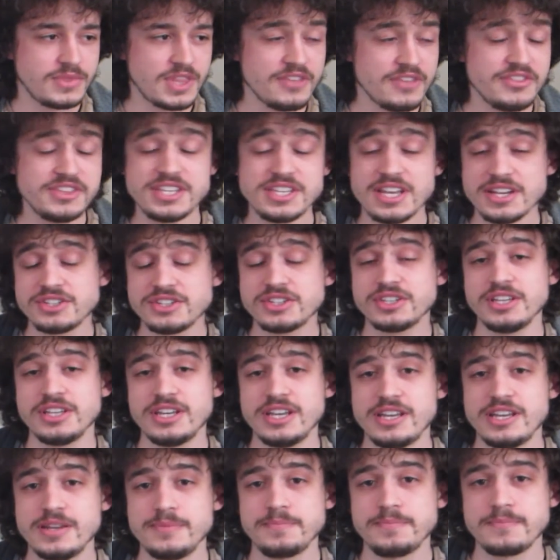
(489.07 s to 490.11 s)
there's
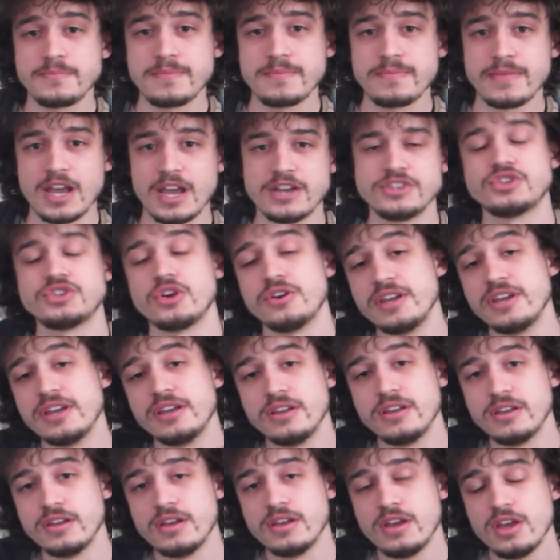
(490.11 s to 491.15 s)
actually
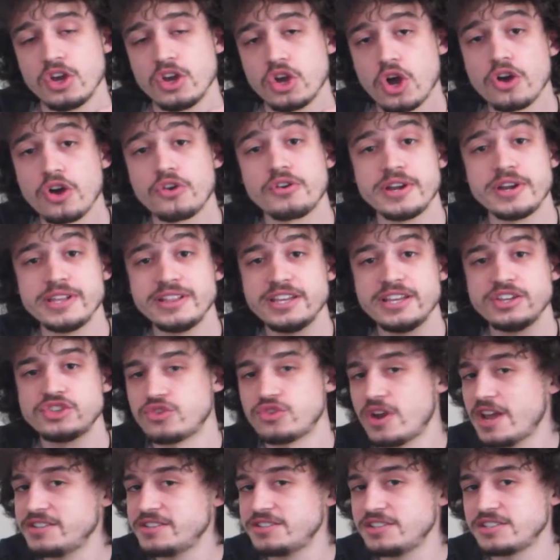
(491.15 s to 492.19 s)
concretely,
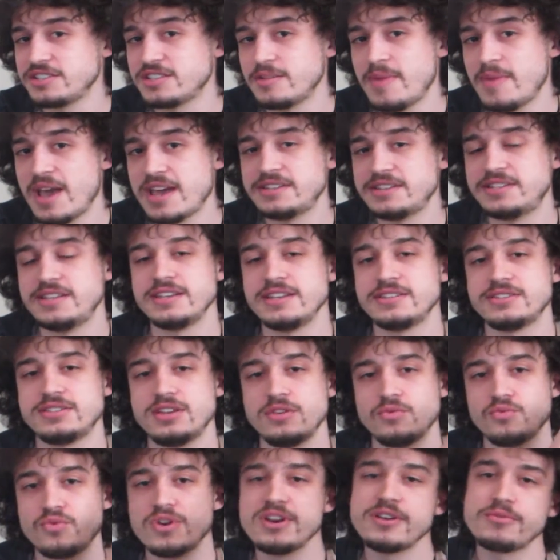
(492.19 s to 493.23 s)
transient semantics
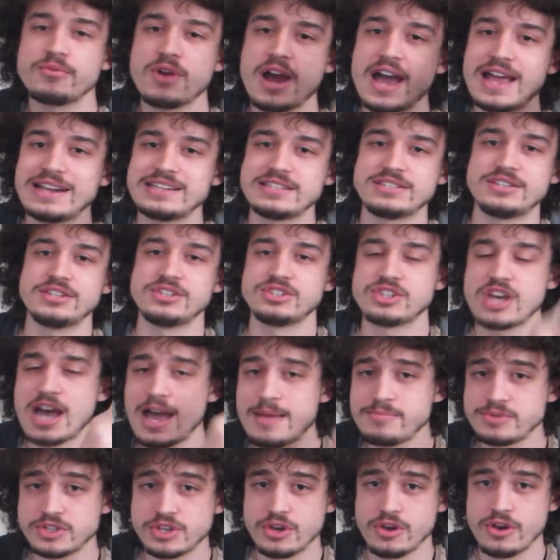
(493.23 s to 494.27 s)
rewrites the
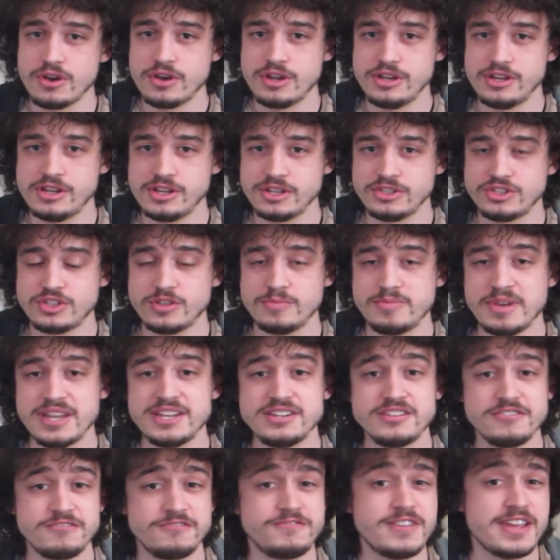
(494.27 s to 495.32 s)
typed code to be
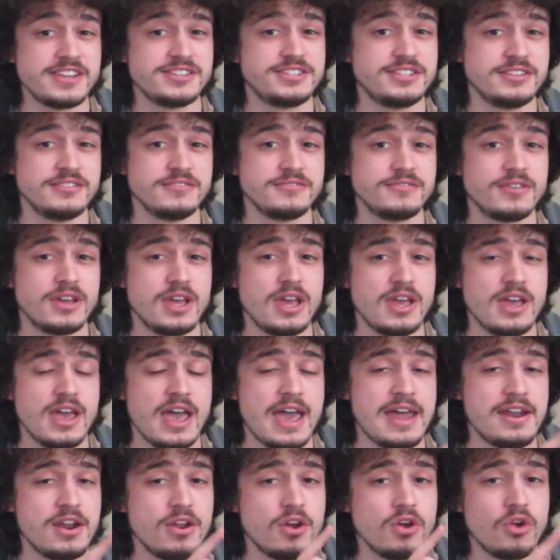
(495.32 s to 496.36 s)
defensive,
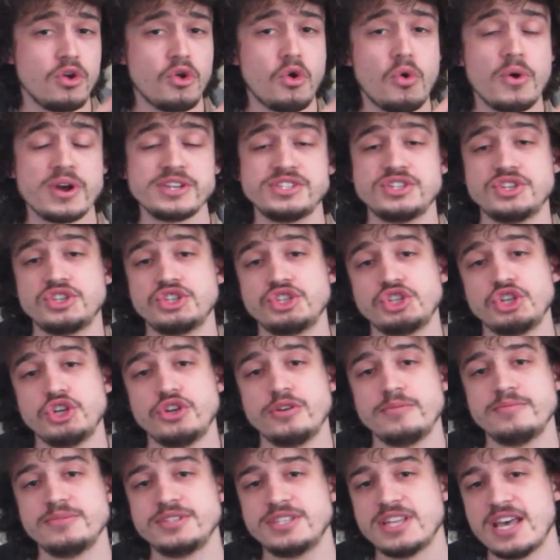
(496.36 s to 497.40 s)
and it always
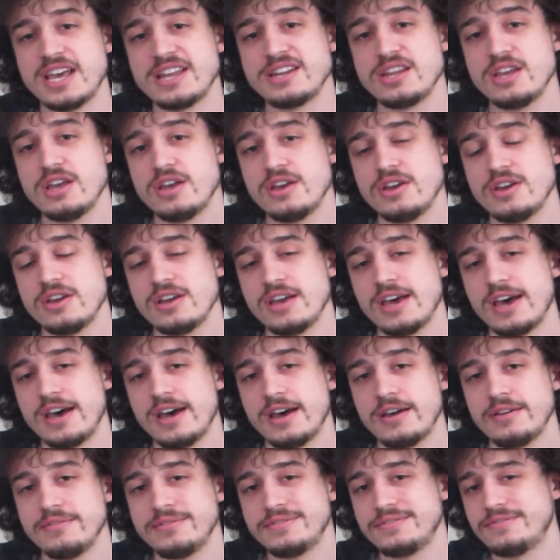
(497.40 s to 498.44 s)
assumes that,
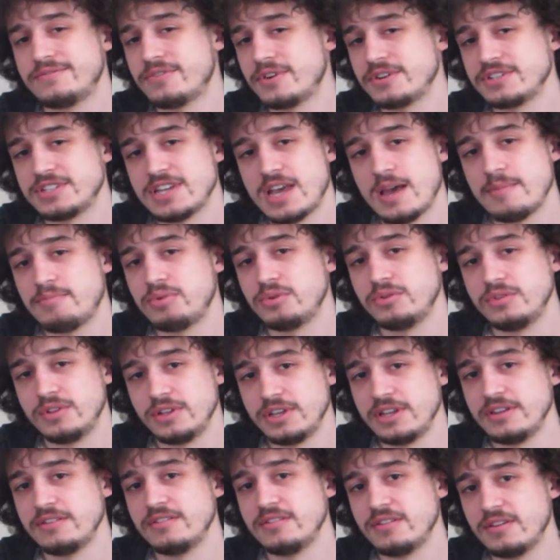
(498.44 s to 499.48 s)
for example,
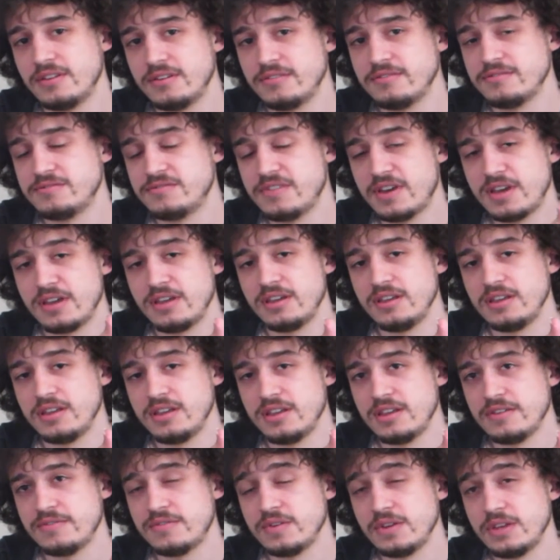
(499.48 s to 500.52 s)

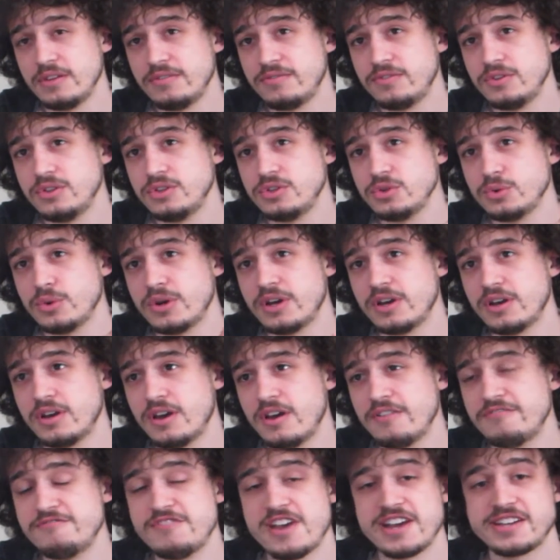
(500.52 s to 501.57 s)
if you do
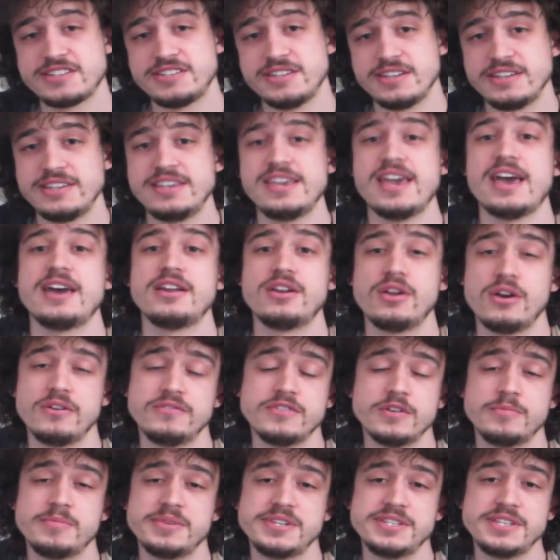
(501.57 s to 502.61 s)
a vector get of
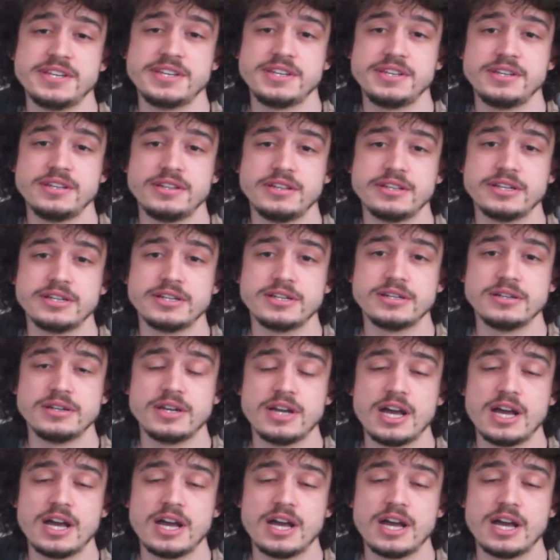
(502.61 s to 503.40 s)
a particular